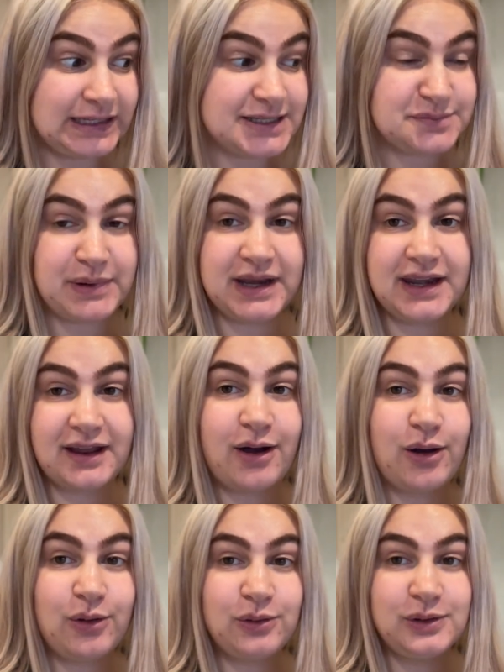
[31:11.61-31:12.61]
it's been a
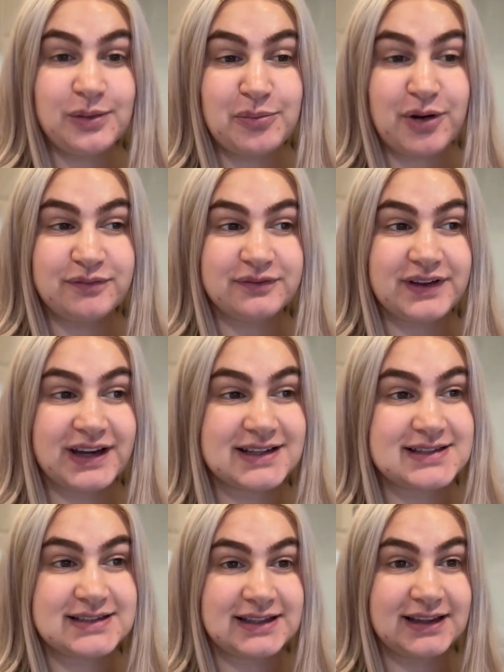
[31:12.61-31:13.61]
whole month and I
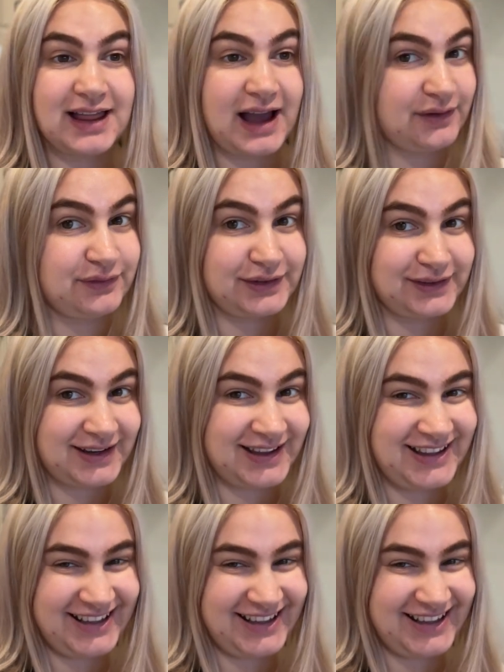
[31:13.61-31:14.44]
still haven't.